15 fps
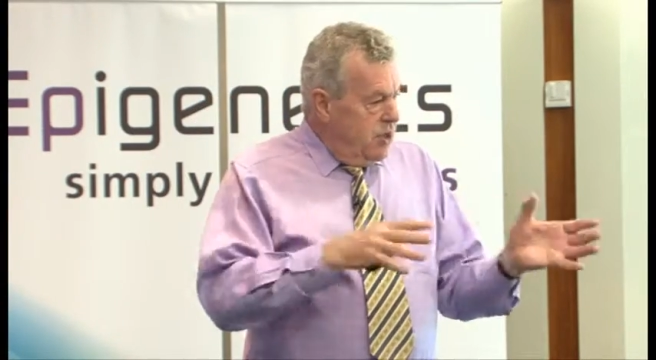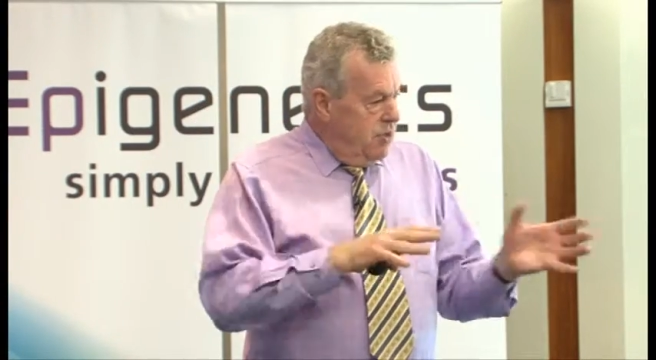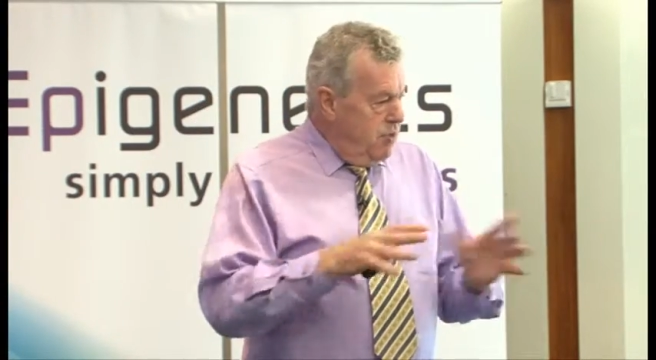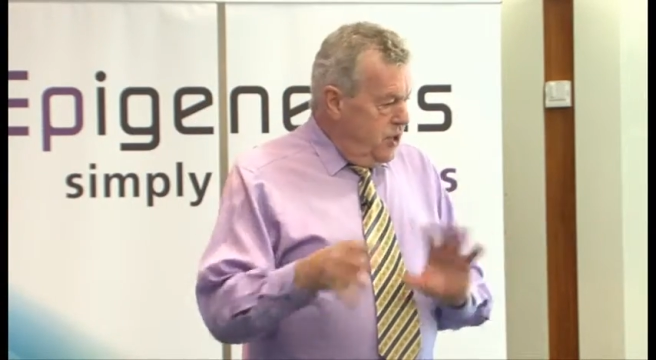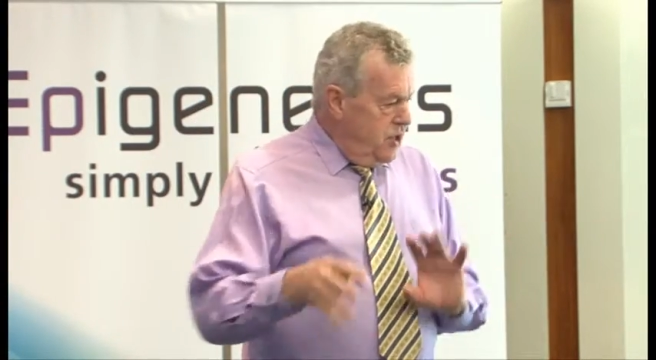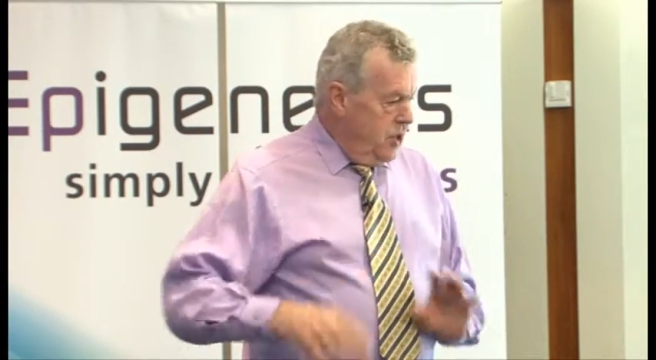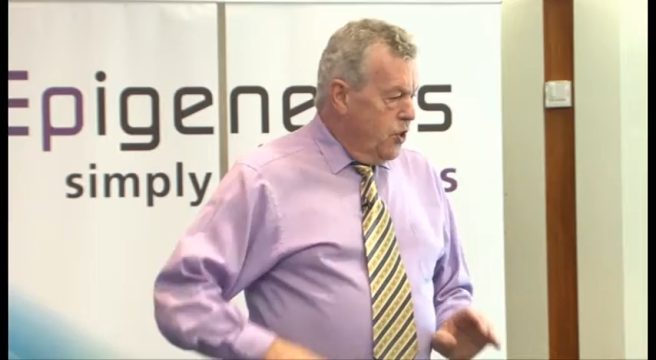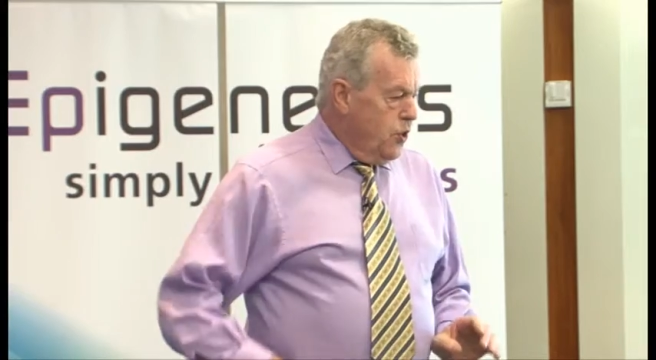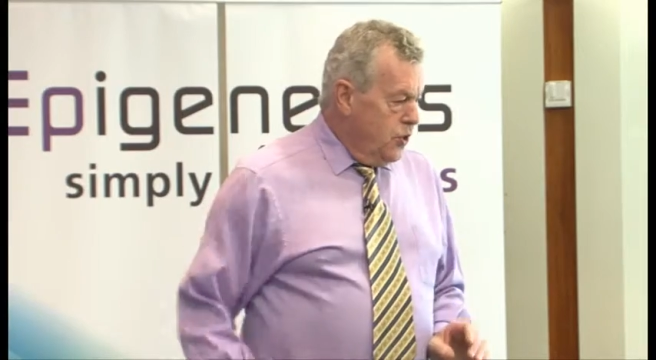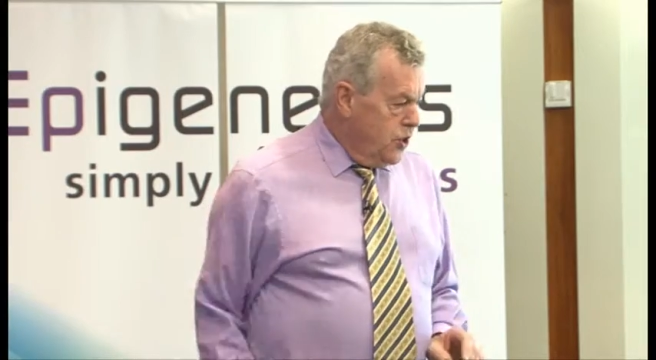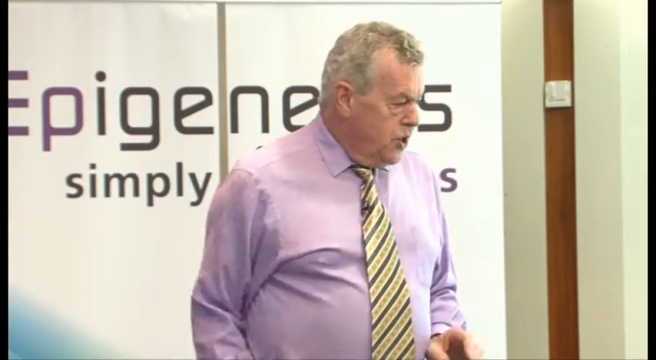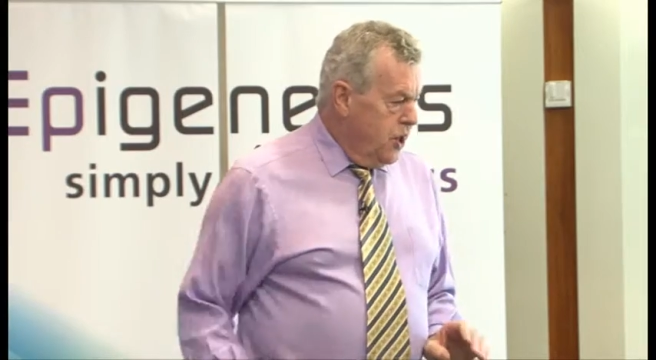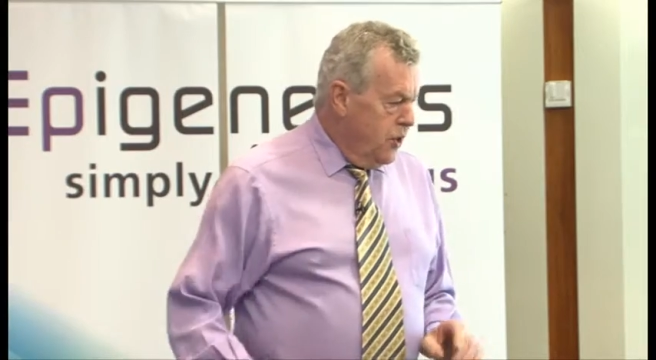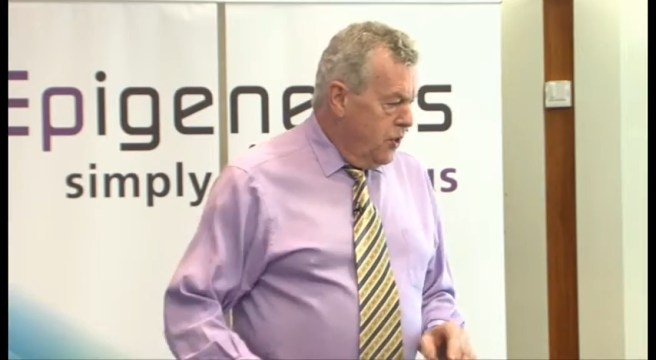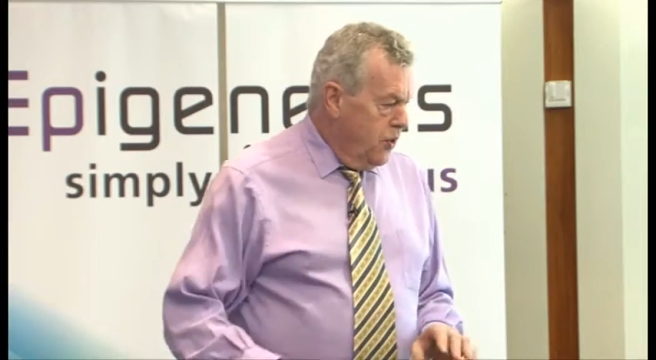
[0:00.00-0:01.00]
And these are called
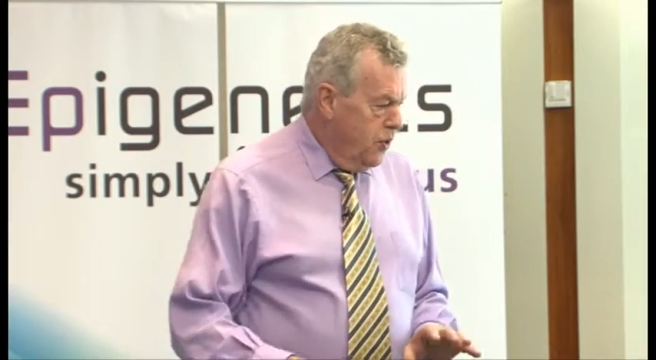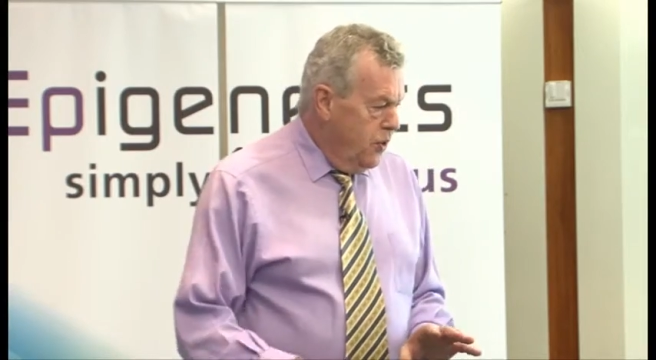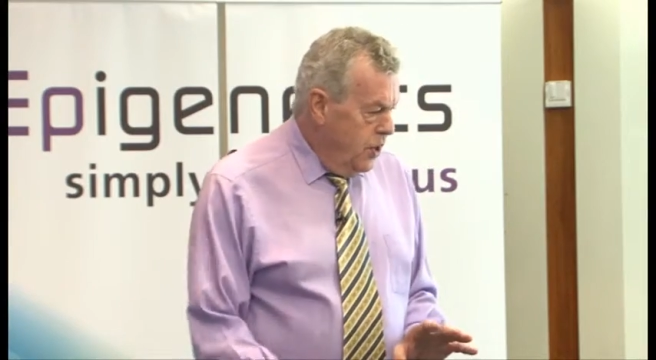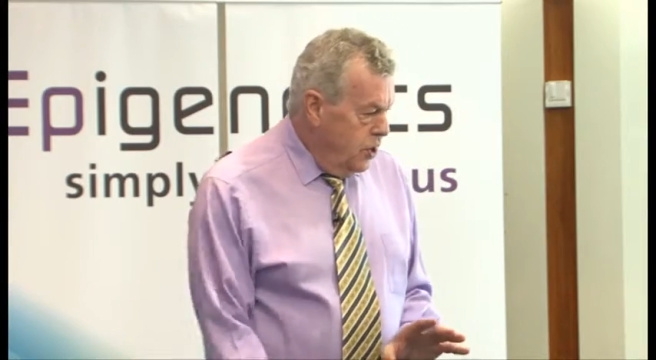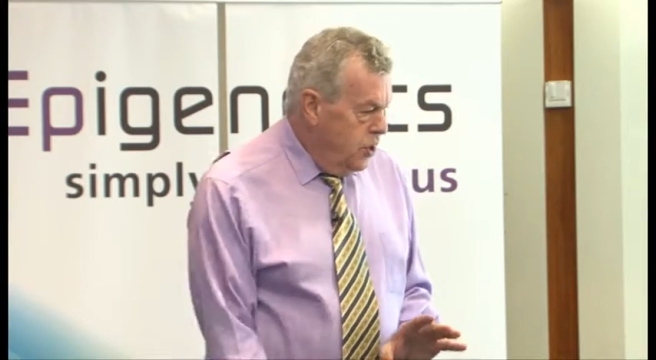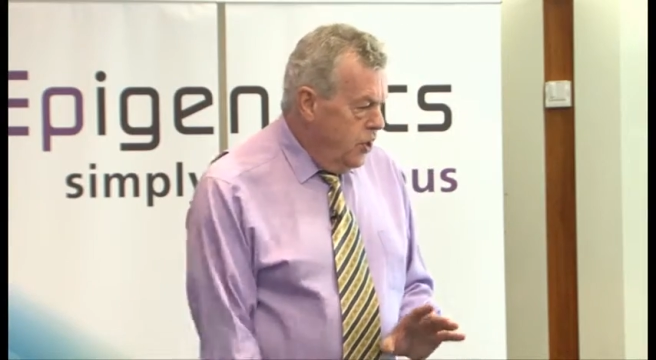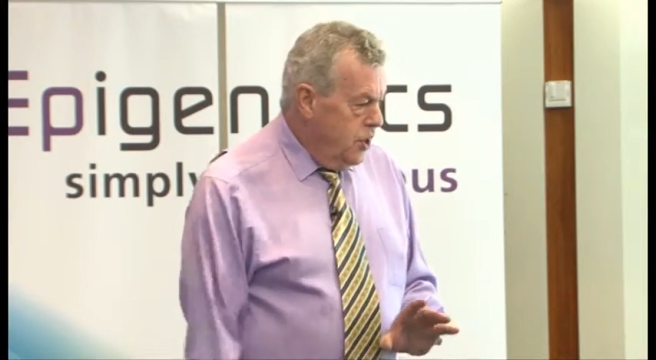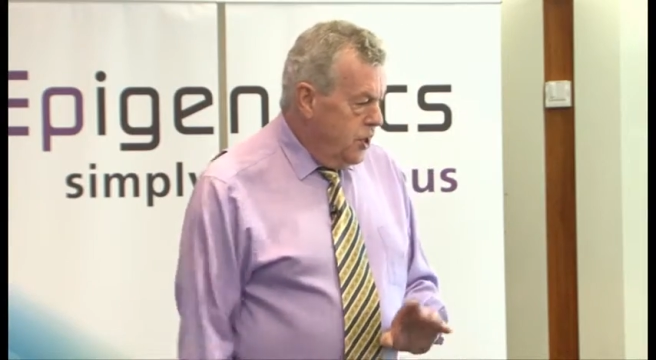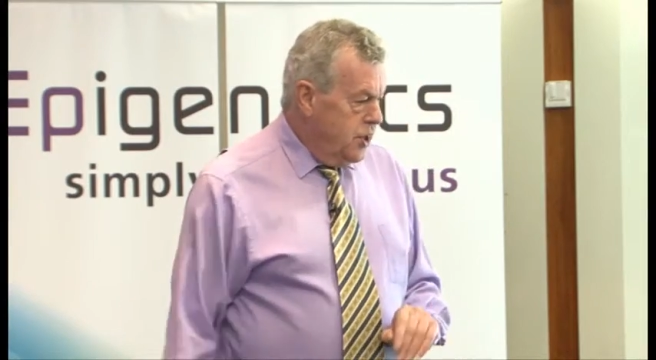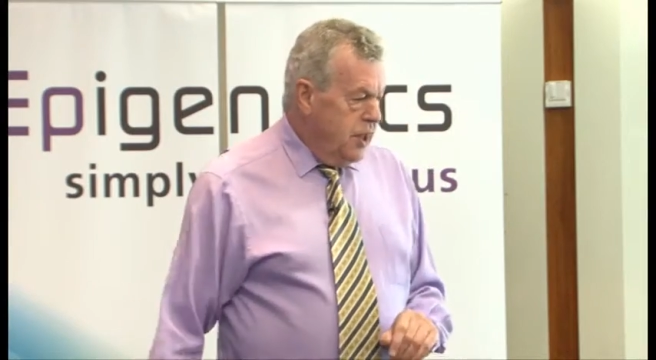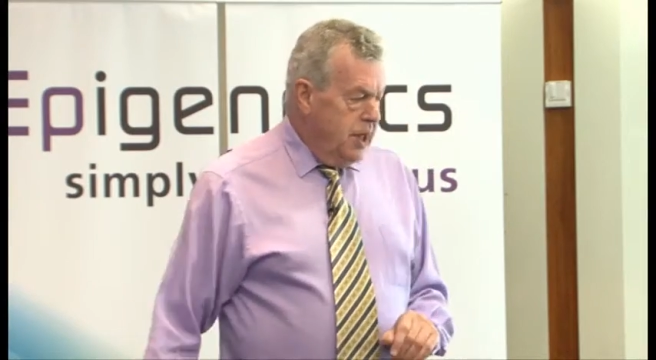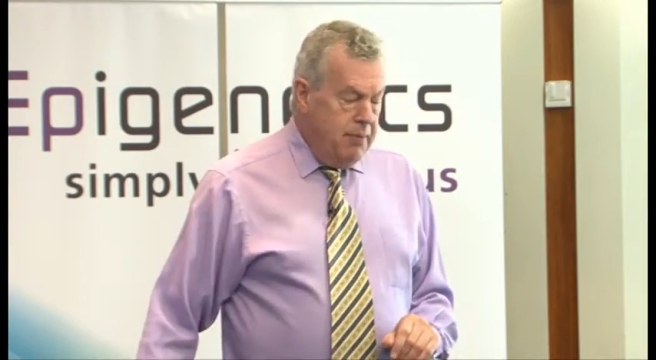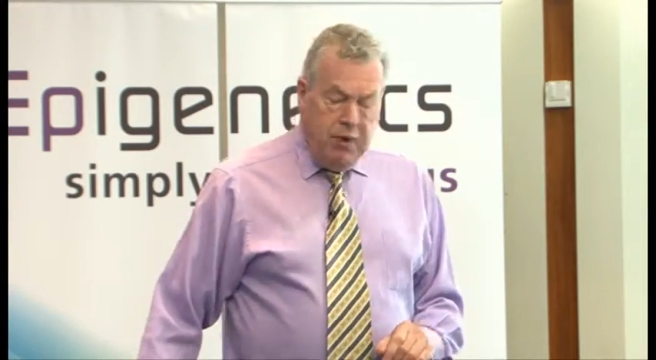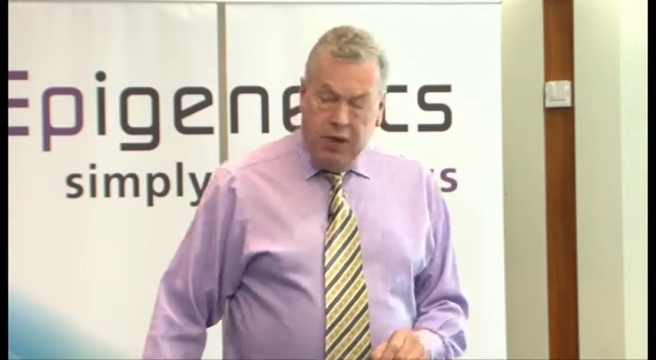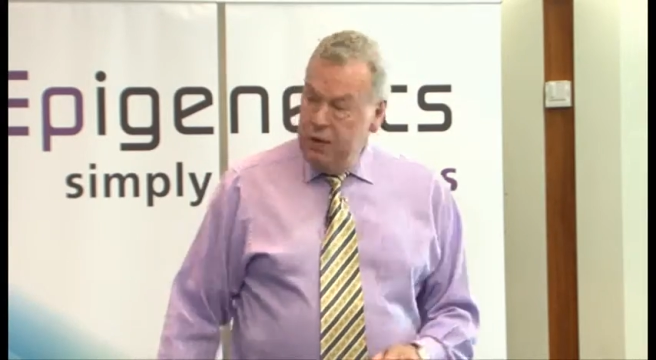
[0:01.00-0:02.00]
single
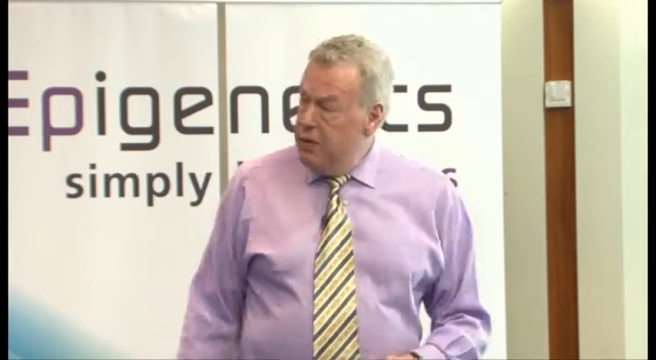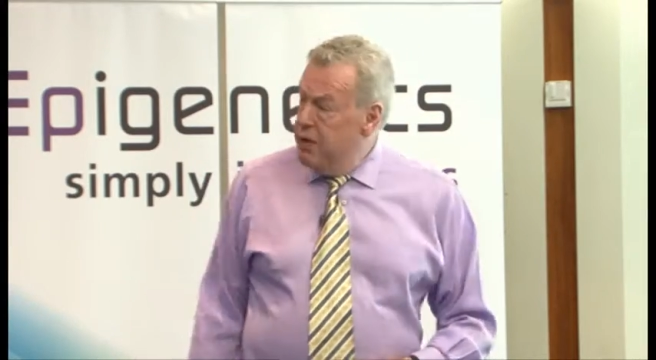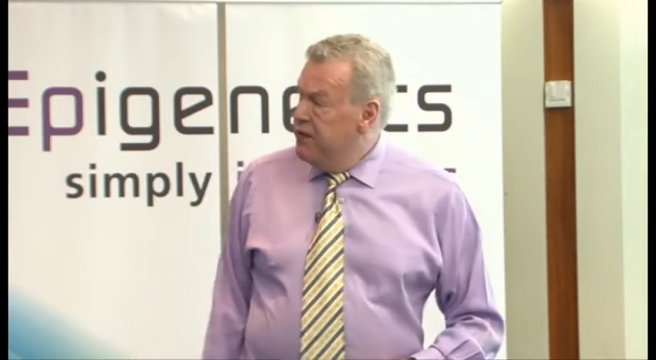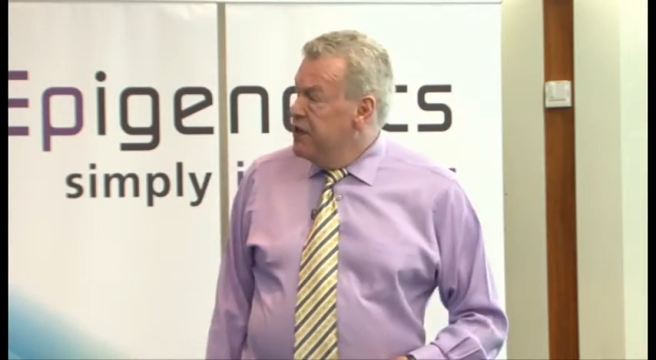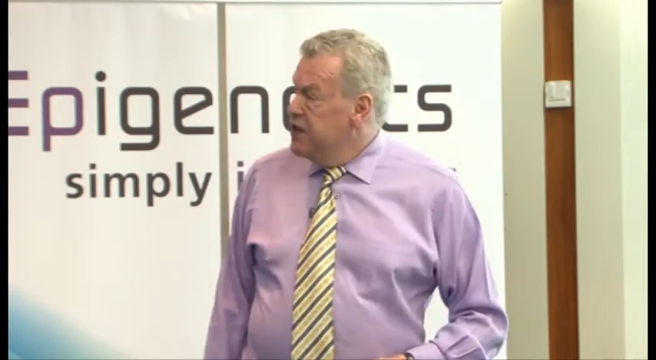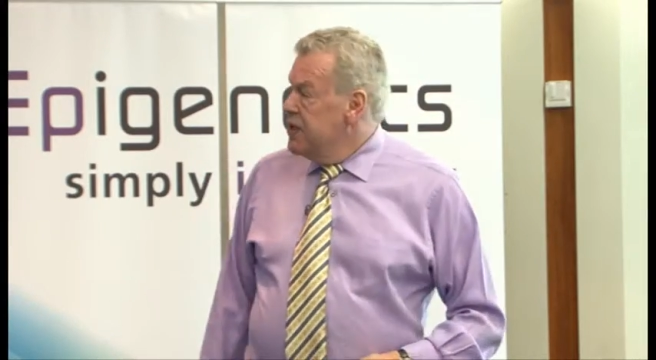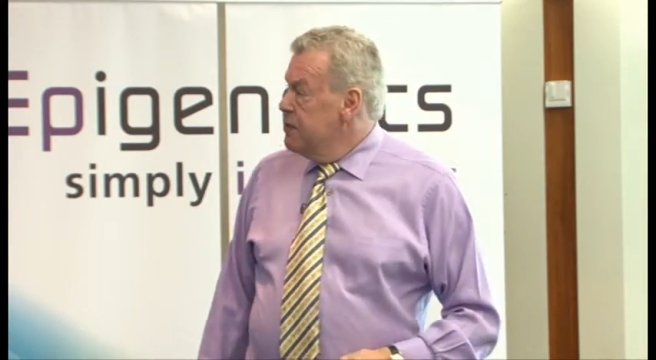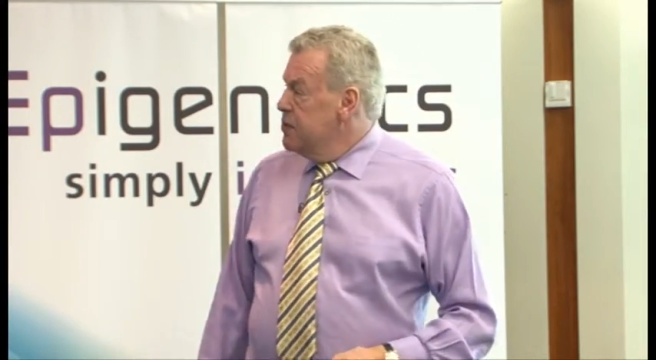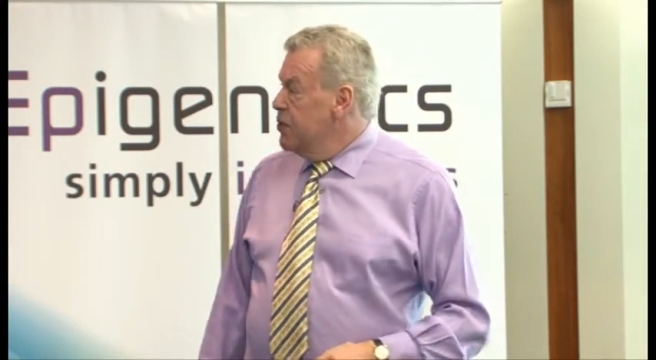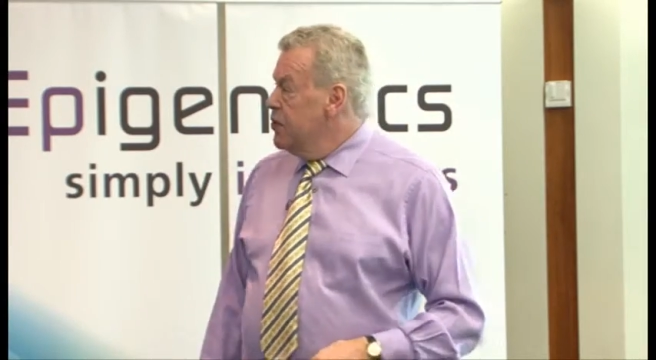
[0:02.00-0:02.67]
nucleotide polymorphisms,